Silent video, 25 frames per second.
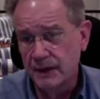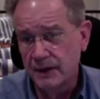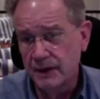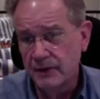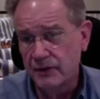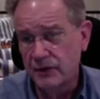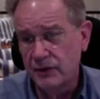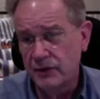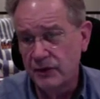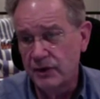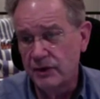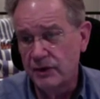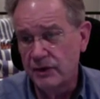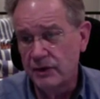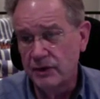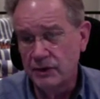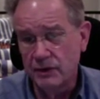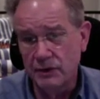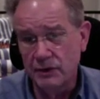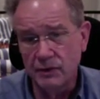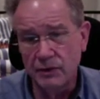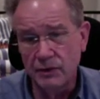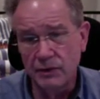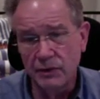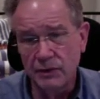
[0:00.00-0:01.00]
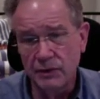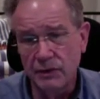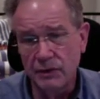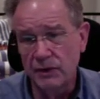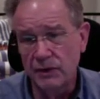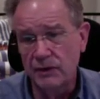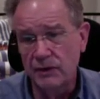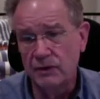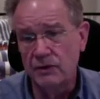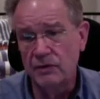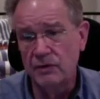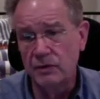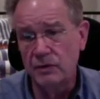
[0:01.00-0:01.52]
So
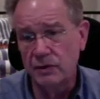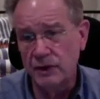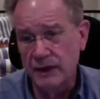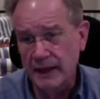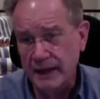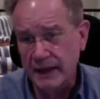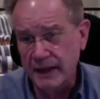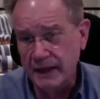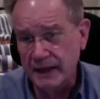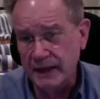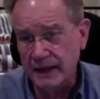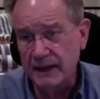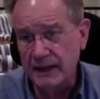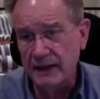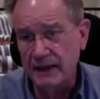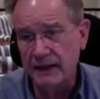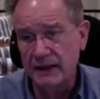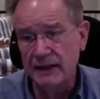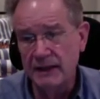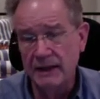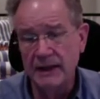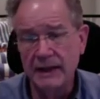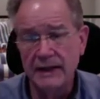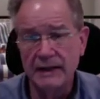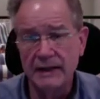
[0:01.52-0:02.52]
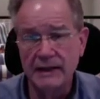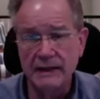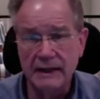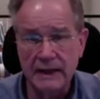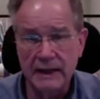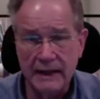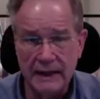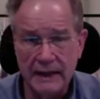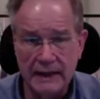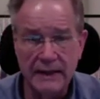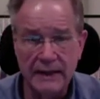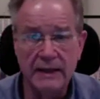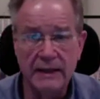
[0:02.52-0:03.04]
you're creating and
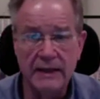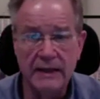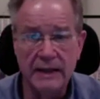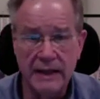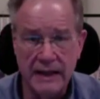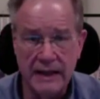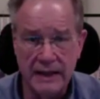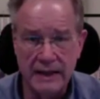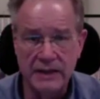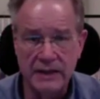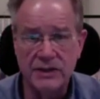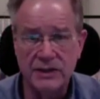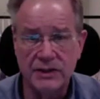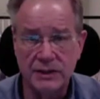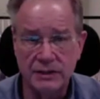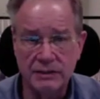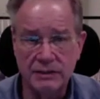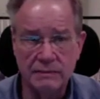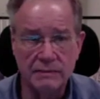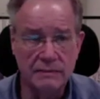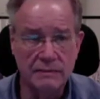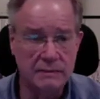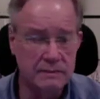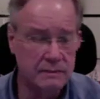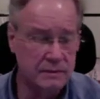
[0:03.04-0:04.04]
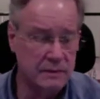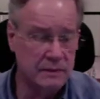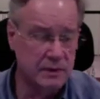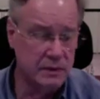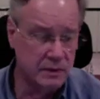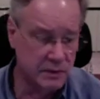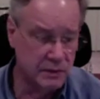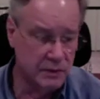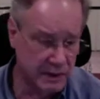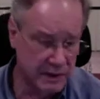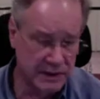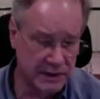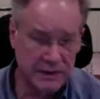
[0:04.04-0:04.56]
guiding action
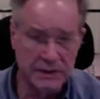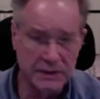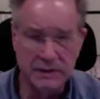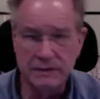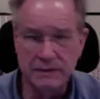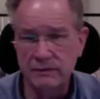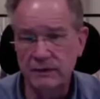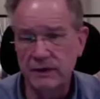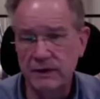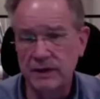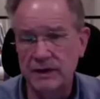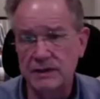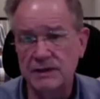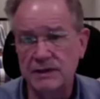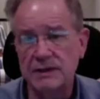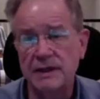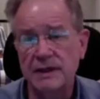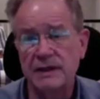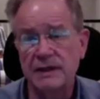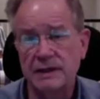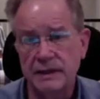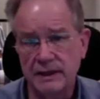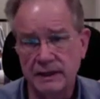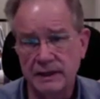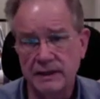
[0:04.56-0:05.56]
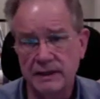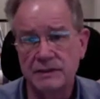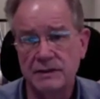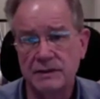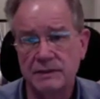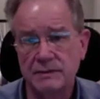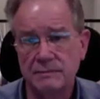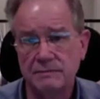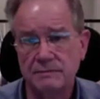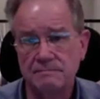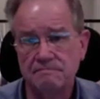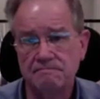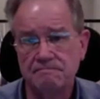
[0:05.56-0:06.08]
through these various techniques.
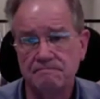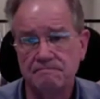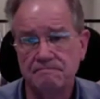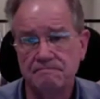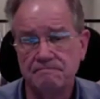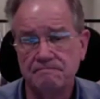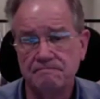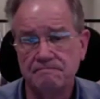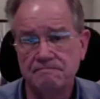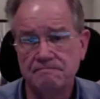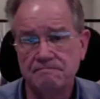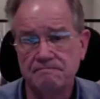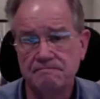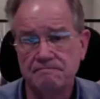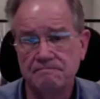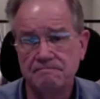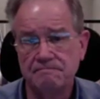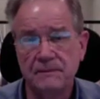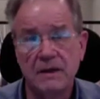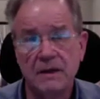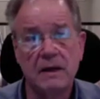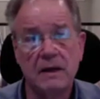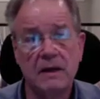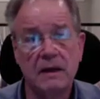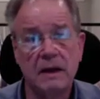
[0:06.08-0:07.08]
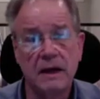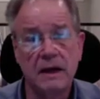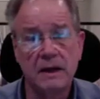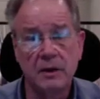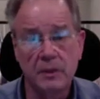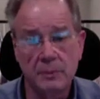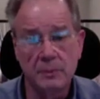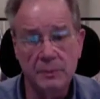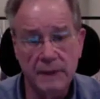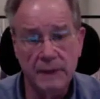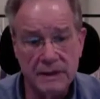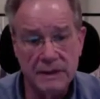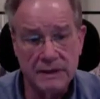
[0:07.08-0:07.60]
I
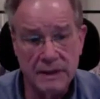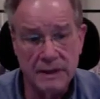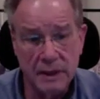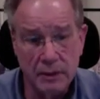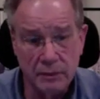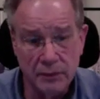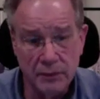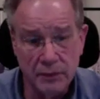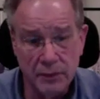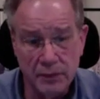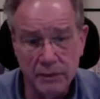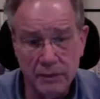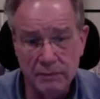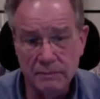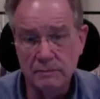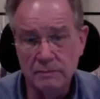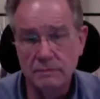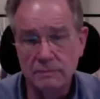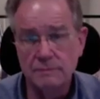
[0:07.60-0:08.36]
hope that's helpful.